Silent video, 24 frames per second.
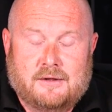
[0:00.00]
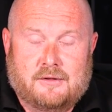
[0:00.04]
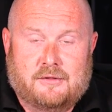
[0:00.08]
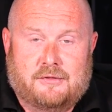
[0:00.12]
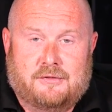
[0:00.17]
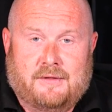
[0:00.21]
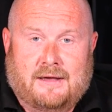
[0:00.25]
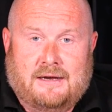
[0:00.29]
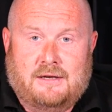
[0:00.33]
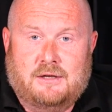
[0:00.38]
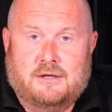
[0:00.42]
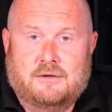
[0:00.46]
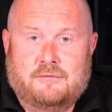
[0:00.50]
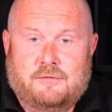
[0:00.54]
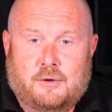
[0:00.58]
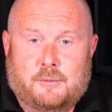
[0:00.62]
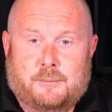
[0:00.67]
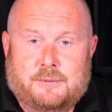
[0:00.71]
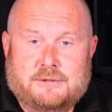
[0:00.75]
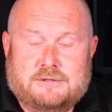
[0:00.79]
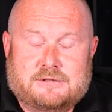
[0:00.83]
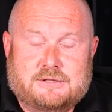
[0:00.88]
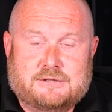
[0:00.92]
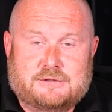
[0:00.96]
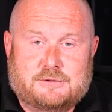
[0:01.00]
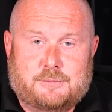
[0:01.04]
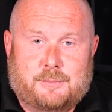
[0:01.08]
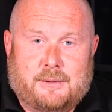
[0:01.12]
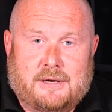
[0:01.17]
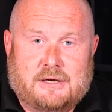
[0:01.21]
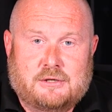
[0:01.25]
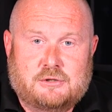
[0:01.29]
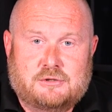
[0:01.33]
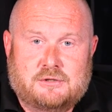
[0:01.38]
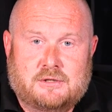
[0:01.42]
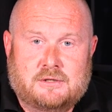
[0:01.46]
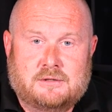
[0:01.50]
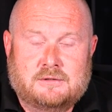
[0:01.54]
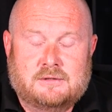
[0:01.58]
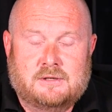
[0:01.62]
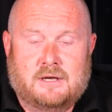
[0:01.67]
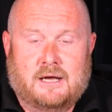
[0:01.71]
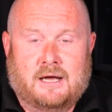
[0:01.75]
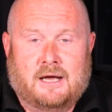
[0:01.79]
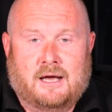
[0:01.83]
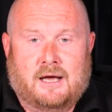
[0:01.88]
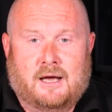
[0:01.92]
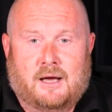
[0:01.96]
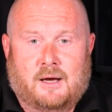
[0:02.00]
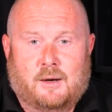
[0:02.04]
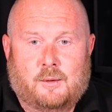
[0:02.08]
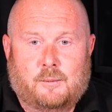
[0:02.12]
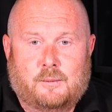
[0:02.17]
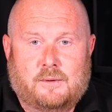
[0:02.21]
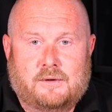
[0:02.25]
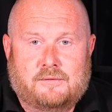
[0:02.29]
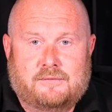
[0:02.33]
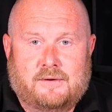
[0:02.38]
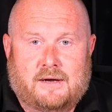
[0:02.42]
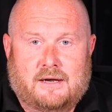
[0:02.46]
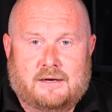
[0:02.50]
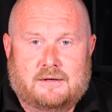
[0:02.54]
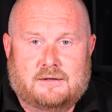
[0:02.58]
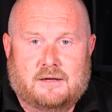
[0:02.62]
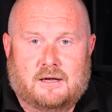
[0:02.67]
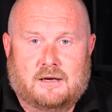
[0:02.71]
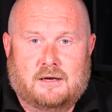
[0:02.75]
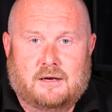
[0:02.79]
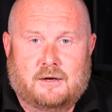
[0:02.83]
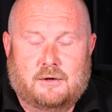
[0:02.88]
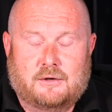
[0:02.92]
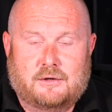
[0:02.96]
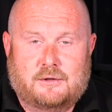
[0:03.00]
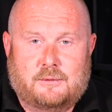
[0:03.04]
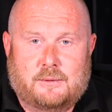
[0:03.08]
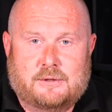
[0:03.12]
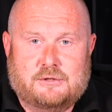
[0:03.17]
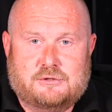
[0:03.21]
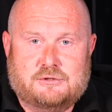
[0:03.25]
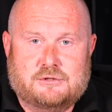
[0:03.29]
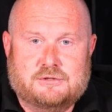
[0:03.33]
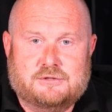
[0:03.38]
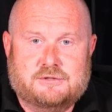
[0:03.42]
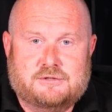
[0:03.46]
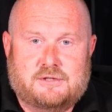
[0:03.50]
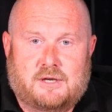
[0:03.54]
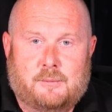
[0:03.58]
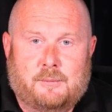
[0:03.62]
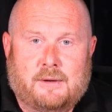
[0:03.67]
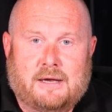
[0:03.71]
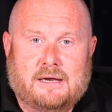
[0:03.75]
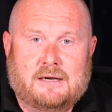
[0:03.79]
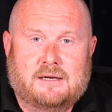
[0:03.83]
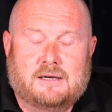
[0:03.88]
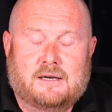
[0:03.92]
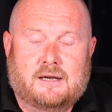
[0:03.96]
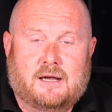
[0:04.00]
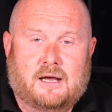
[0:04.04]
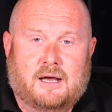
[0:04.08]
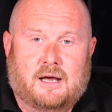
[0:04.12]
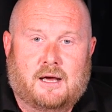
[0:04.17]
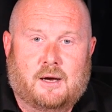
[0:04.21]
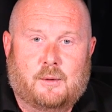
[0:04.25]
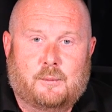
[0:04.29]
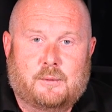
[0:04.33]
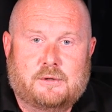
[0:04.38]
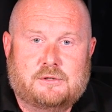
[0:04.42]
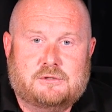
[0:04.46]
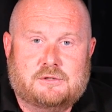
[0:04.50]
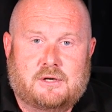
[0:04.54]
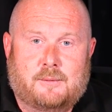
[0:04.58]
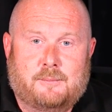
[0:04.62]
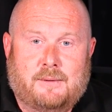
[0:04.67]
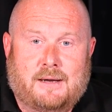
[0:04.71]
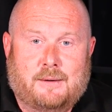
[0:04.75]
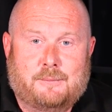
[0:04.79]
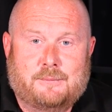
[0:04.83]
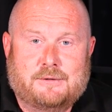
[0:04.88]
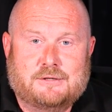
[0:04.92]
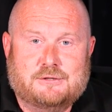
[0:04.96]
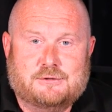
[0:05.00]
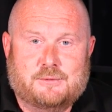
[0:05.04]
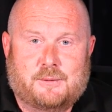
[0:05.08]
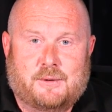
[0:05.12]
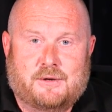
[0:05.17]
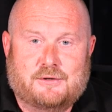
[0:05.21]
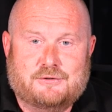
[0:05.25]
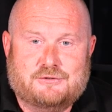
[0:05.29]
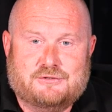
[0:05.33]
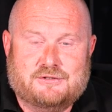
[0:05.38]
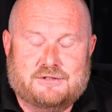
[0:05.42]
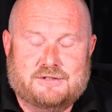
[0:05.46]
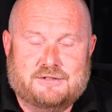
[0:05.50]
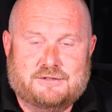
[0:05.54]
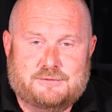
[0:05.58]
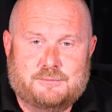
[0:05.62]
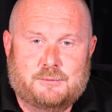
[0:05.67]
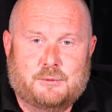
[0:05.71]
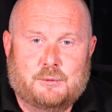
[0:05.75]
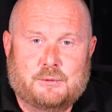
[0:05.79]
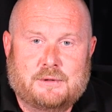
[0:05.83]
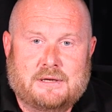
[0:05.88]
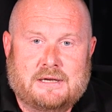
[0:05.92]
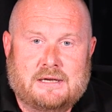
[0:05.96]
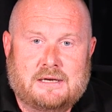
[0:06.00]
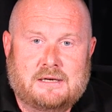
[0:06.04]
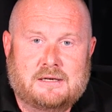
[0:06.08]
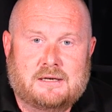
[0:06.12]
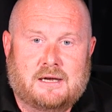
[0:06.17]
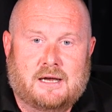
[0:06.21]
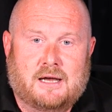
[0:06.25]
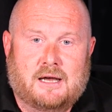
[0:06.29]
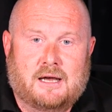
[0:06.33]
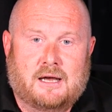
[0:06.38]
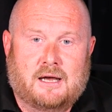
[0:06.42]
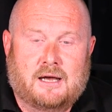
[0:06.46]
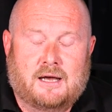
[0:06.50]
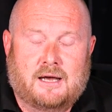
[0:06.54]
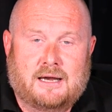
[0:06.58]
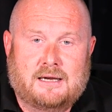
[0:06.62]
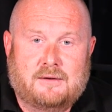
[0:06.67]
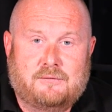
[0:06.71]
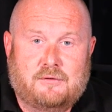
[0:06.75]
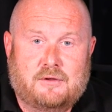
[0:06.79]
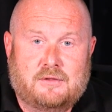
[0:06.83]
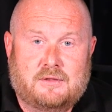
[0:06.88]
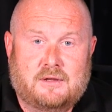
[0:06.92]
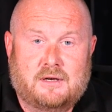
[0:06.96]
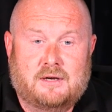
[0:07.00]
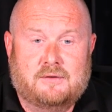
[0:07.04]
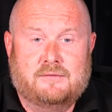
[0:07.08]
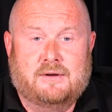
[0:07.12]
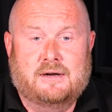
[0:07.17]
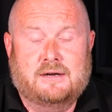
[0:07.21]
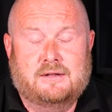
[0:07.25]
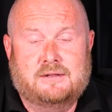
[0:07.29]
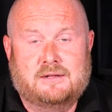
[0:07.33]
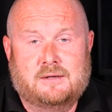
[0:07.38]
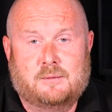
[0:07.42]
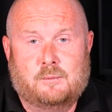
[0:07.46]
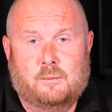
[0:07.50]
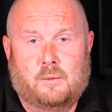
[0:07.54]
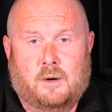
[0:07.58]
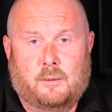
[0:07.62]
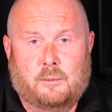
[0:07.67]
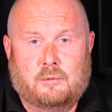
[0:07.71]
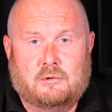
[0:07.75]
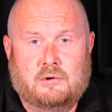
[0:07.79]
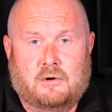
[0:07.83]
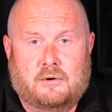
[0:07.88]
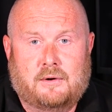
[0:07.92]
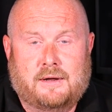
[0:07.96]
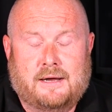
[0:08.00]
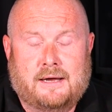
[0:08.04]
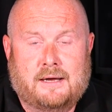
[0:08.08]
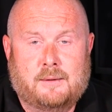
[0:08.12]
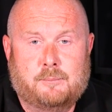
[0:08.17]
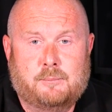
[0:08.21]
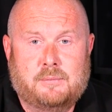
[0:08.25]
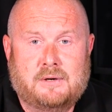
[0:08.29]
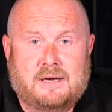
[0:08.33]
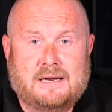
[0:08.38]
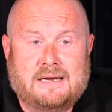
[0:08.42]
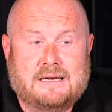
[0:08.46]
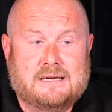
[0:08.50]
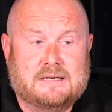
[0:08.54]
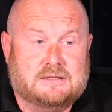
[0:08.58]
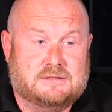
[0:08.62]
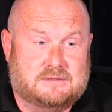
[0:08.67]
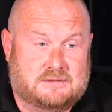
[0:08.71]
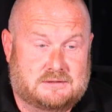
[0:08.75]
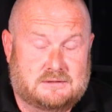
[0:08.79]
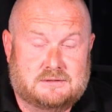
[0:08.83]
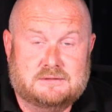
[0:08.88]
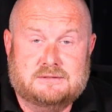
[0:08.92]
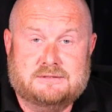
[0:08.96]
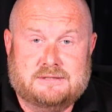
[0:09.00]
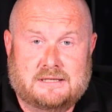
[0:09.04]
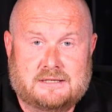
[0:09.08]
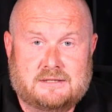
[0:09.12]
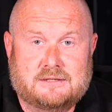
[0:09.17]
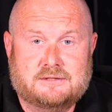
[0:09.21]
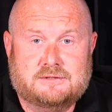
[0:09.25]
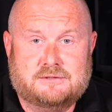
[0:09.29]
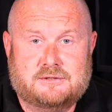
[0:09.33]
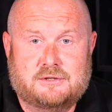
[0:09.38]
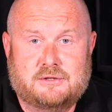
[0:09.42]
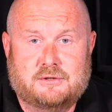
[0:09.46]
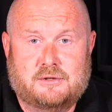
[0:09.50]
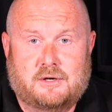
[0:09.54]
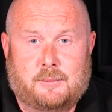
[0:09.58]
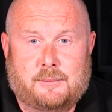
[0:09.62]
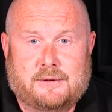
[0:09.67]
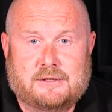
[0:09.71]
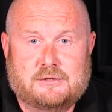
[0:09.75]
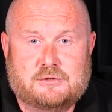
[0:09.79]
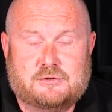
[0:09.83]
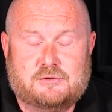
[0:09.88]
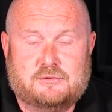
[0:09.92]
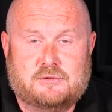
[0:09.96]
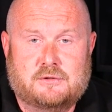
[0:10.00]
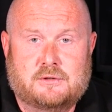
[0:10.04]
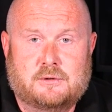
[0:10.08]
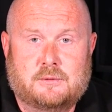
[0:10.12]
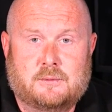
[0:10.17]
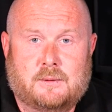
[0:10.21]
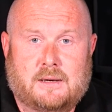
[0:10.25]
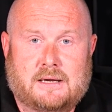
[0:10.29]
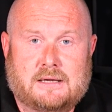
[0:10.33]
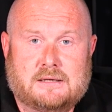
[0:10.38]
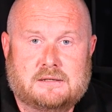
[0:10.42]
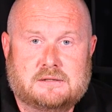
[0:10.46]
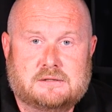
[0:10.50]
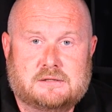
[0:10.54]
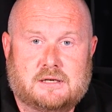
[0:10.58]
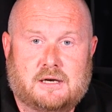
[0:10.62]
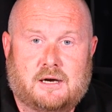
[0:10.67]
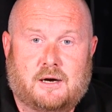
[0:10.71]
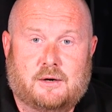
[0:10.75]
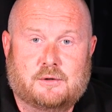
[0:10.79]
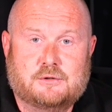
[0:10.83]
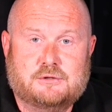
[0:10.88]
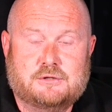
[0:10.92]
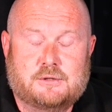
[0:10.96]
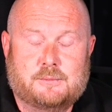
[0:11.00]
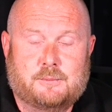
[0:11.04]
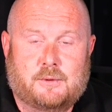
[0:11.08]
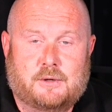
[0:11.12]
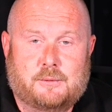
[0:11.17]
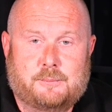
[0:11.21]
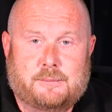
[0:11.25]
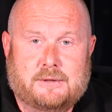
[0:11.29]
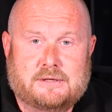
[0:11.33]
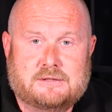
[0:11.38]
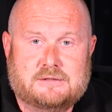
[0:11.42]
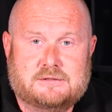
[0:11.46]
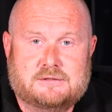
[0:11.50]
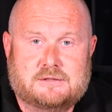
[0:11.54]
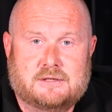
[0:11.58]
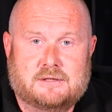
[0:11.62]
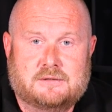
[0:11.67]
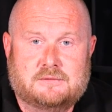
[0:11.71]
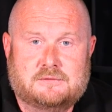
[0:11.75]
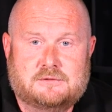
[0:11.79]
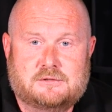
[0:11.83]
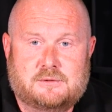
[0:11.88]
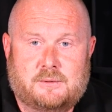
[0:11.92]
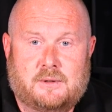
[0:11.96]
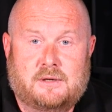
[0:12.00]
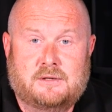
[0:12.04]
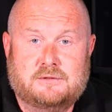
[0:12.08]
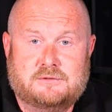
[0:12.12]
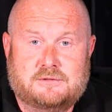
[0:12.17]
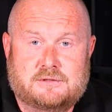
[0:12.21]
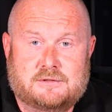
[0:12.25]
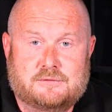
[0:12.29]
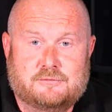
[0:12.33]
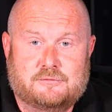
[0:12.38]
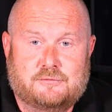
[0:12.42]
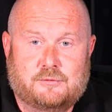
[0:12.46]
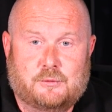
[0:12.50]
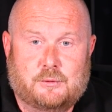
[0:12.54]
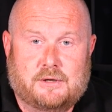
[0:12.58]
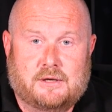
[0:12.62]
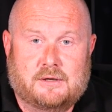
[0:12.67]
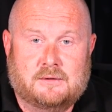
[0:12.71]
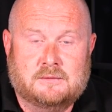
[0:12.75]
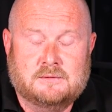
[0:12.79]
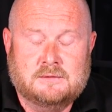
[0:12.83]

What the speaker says: Thank you for your participation. We've had a load of questions come in, which I'm happy to answer this morning. And if you think of anything while we're on air, please send us your comments through, and I'll do my best to answer them for you.